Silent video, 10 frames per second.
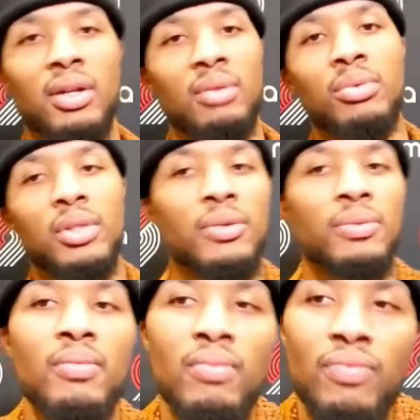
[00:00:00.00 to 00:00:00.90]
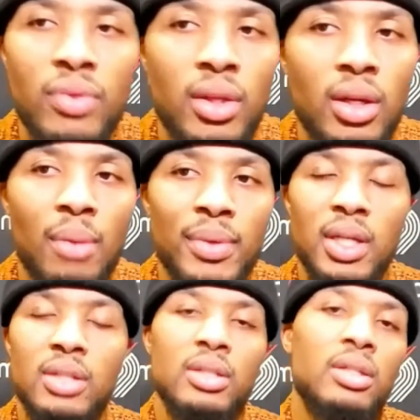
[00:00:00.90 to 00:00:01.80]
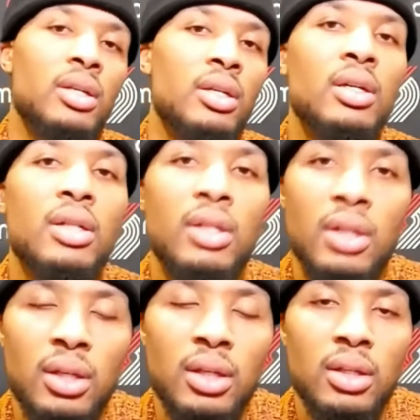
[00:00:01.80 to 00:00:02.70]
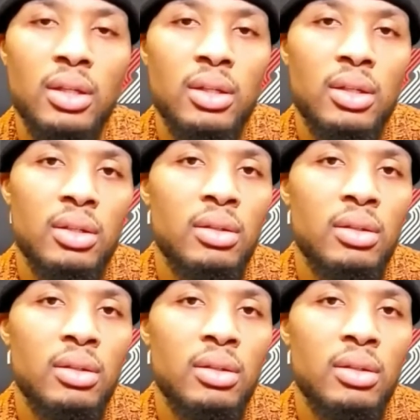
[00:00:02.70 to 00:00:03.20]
But, I mean, he's a young kid, and